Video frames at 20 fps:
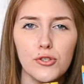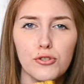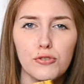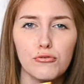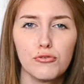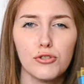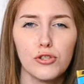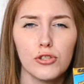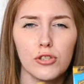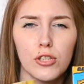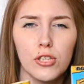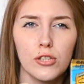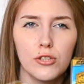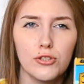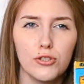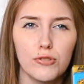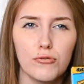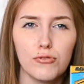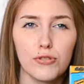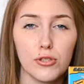to turn
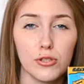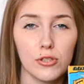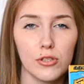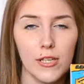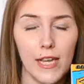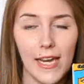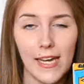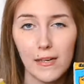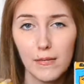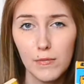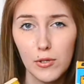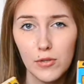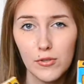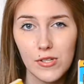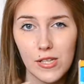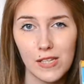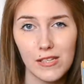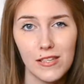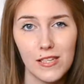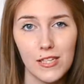into certain
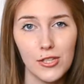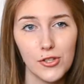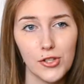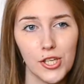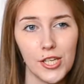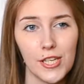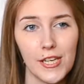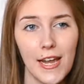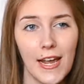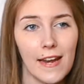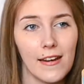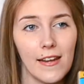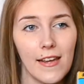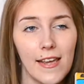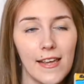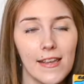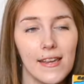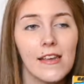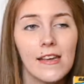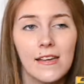animals, and each kid had
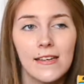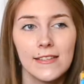a